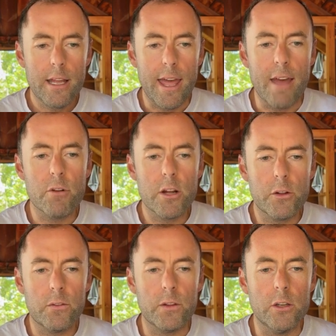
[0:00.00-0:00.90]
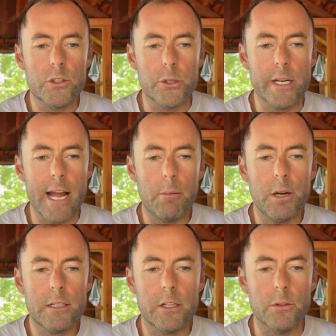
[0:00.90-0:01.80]
every other flow's join now
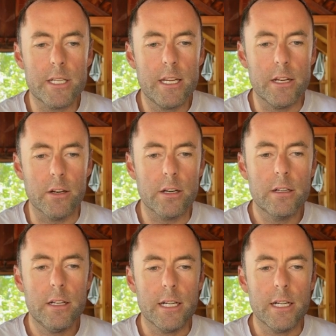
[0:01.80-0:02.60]
button goes here.